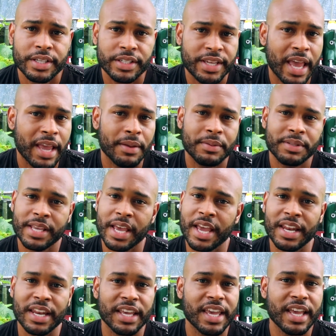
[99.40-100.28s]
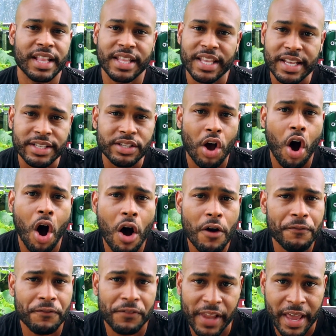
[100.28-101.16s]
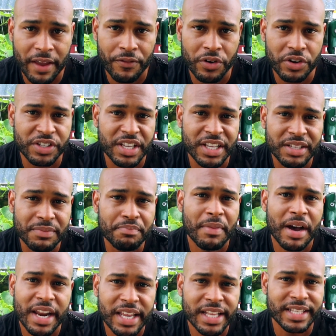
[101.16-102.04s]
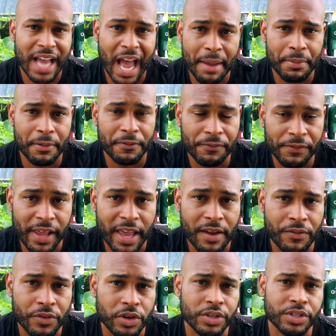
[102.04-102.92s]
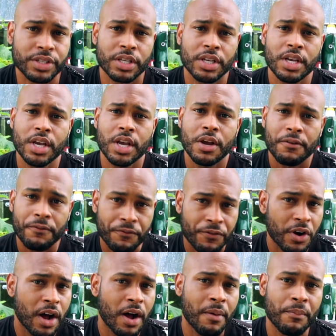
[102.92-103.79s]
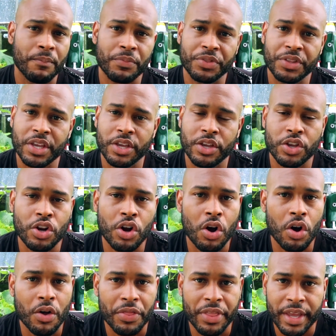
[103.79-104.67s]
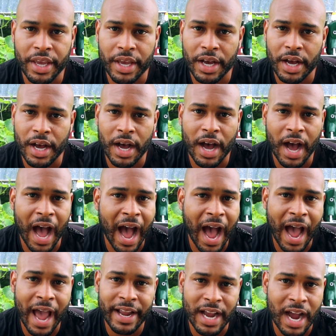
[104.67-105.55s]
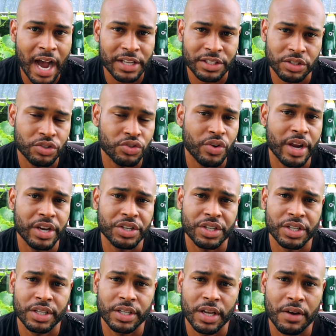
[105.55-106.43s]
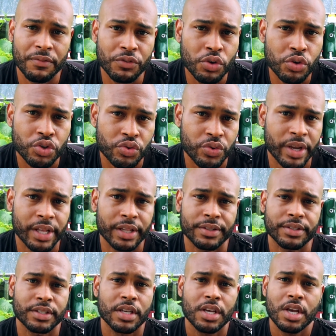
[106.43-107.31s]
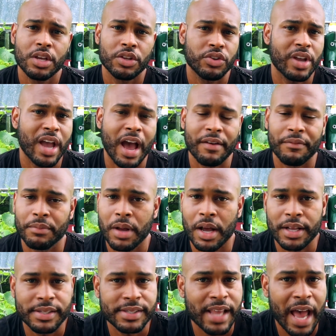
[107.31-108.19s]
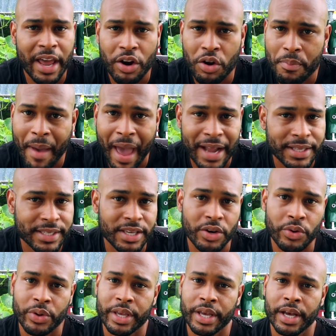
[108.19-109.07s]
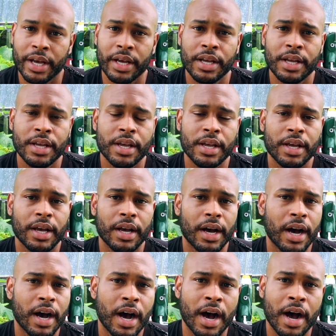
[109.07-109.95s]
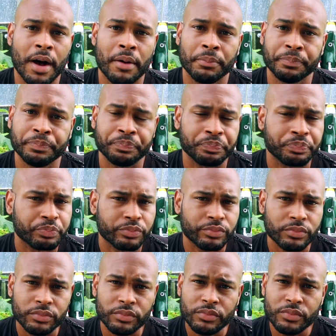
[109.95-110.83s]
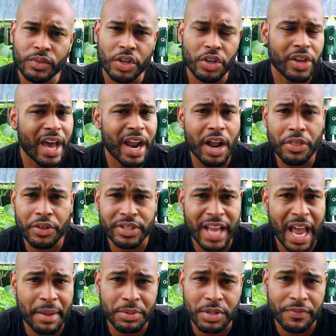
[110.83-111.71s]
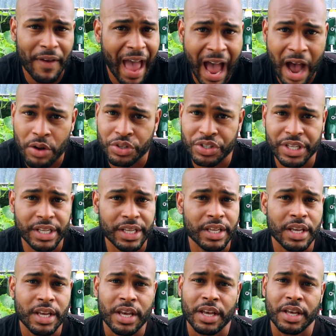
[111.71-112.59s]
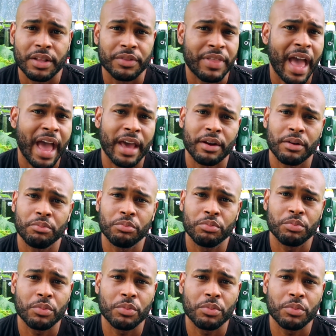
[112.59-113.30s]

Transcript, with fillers: they tend to get these off flavors, these muddy type of flavors from the, you know, the high concentration of nutrients. You got cyanobacteria, you got other types of algae that